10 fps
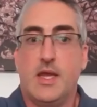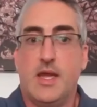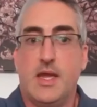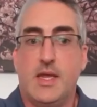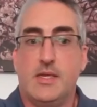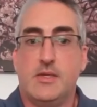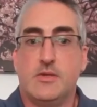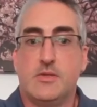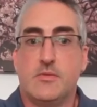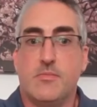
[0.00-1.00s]

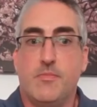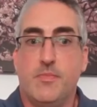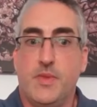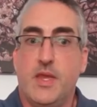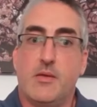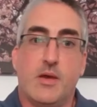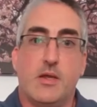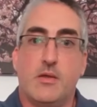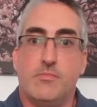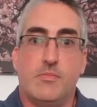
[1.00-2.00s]
And yeah,
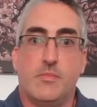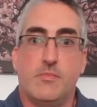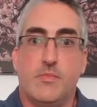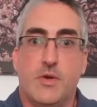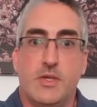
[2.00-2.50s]
I